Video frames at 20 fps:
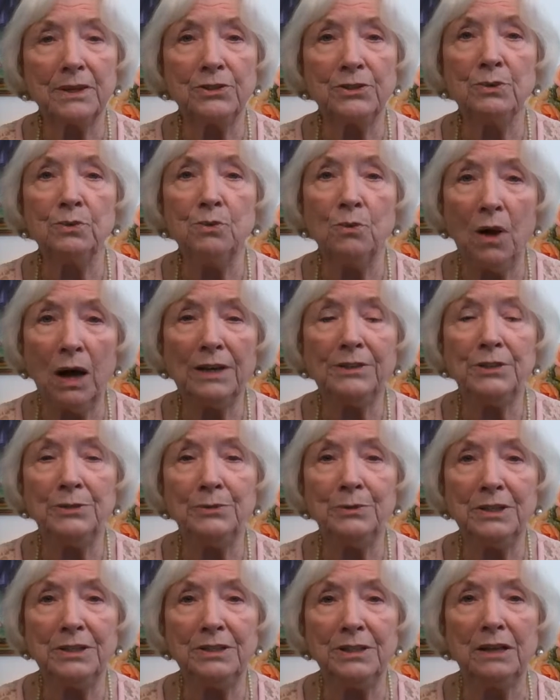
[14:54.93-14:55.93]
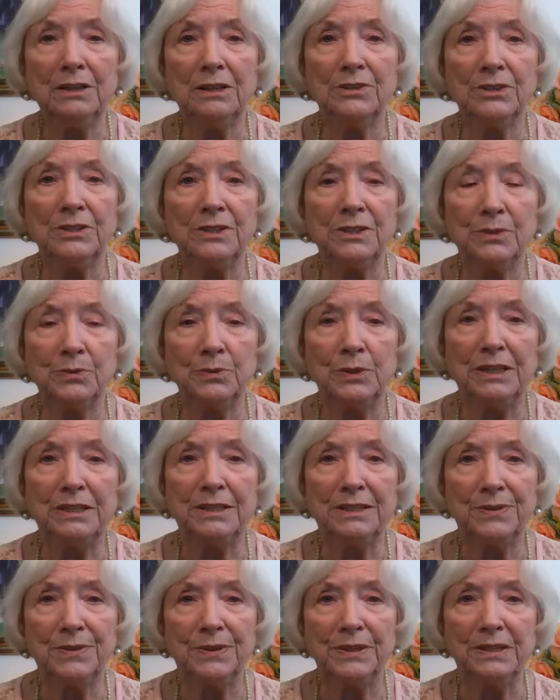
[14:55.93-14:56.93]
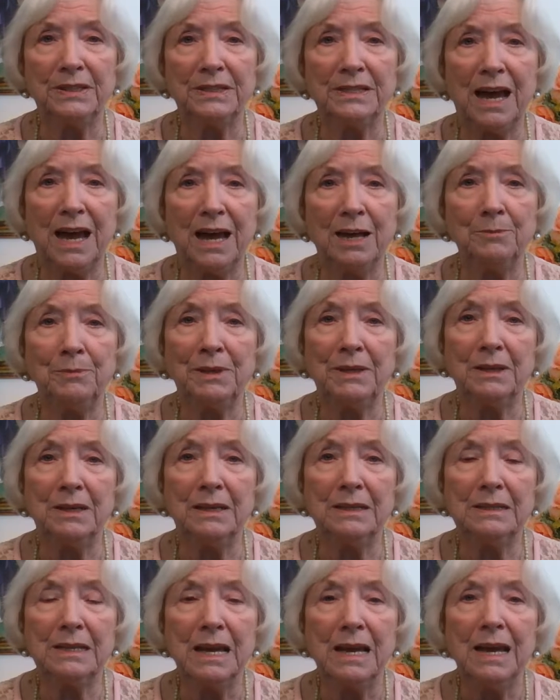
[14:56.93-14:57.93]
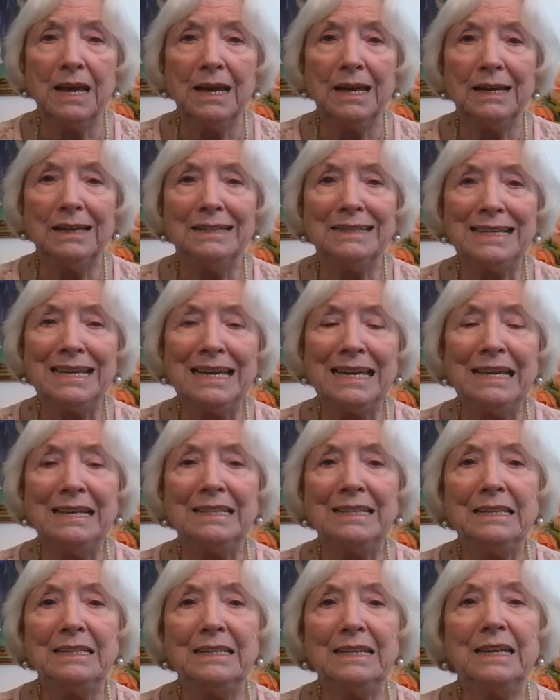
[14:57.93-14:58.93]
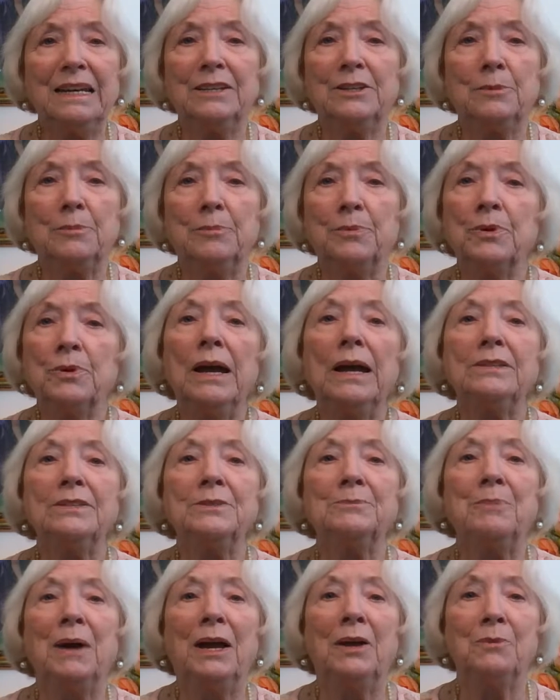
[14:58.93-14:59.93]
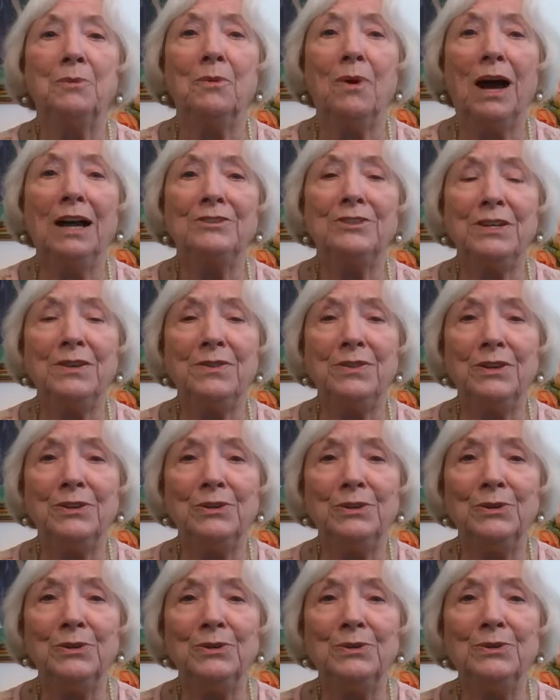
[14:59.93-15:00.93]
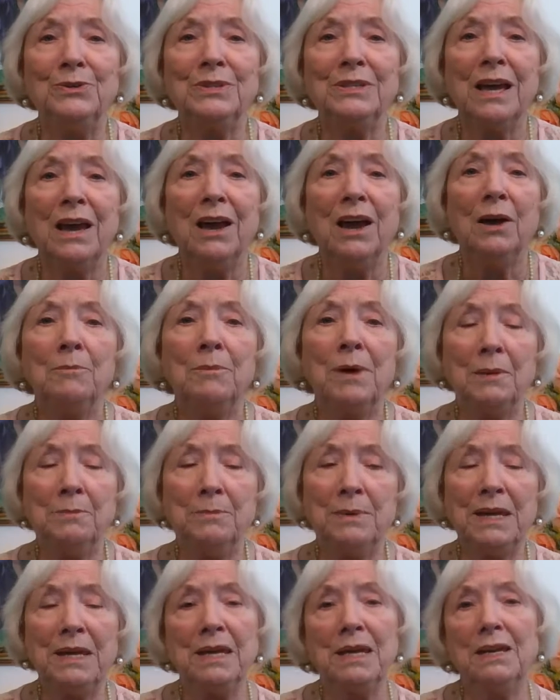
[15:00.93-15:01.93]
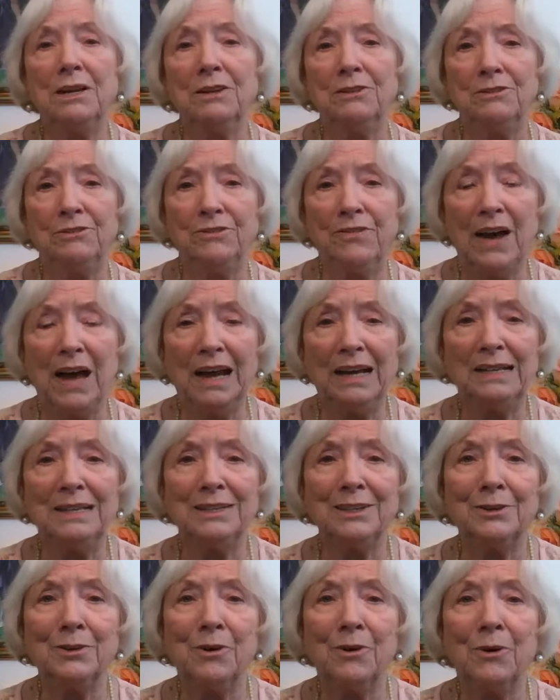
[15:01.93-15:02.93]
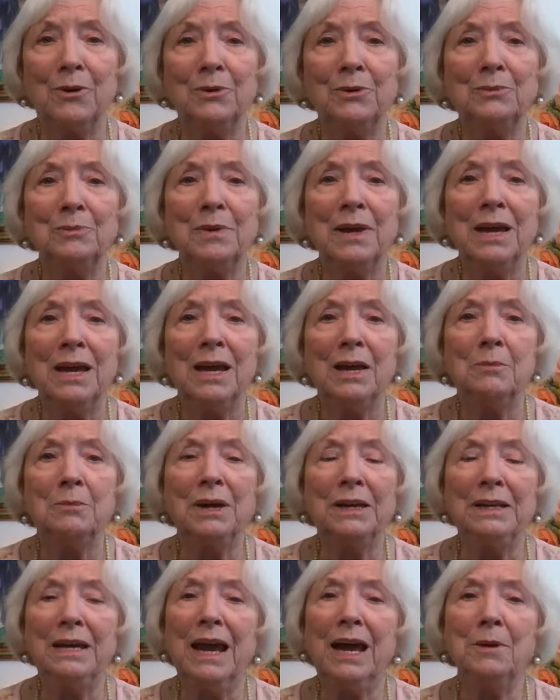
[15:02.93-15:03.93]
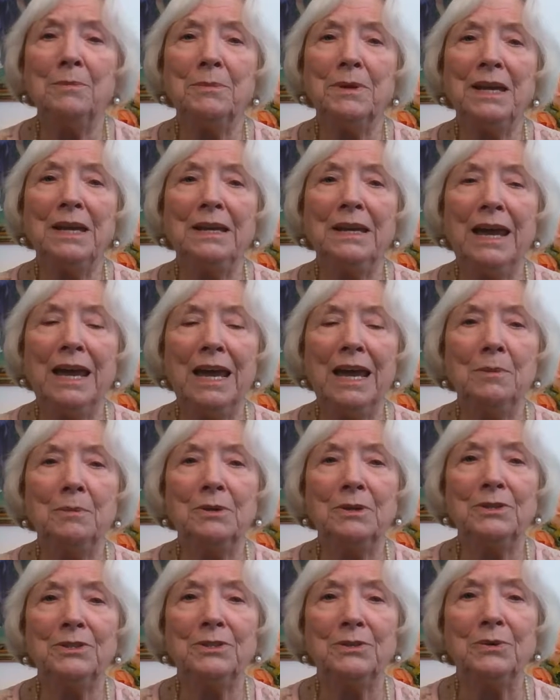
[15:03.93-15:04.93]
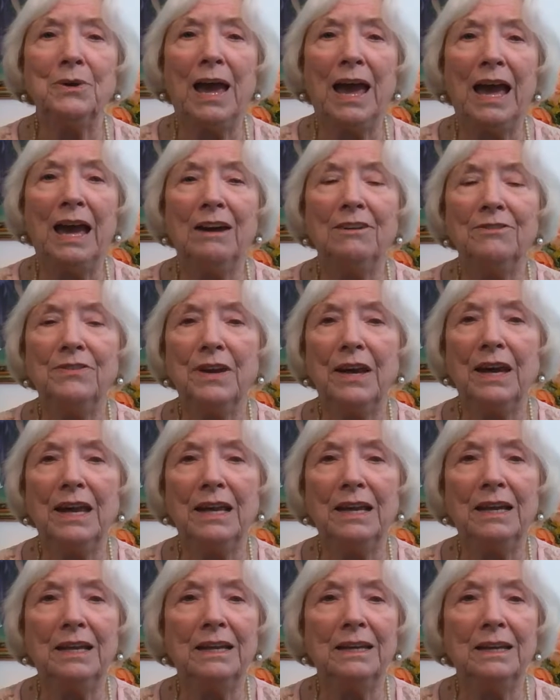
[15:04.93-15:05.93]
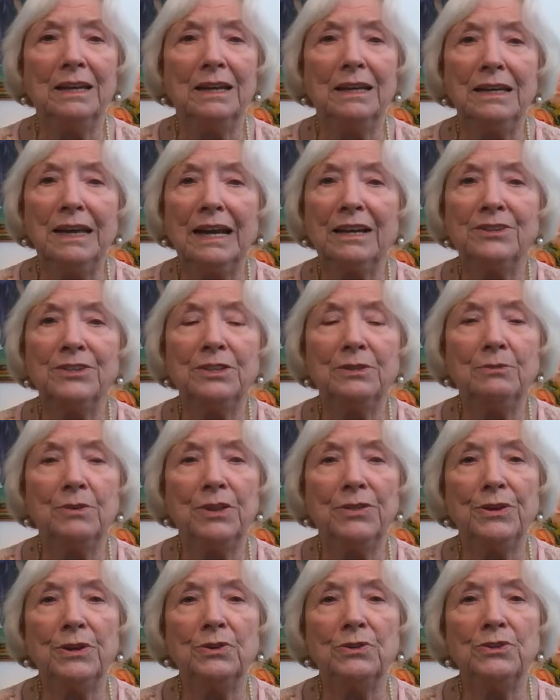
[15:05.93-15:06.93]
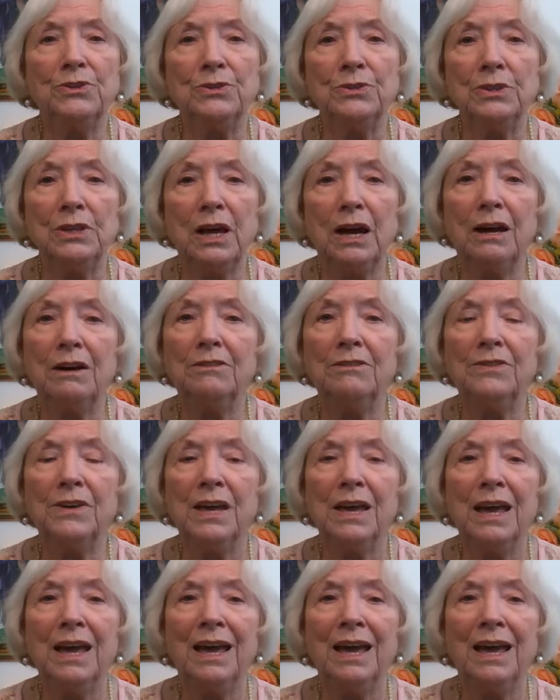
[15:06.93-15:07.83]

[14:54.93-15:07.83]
to want to indulge in sweets at this time because it's easy to get depressed by watching the news, by being confined at home, by not being able to have a connection with those you love.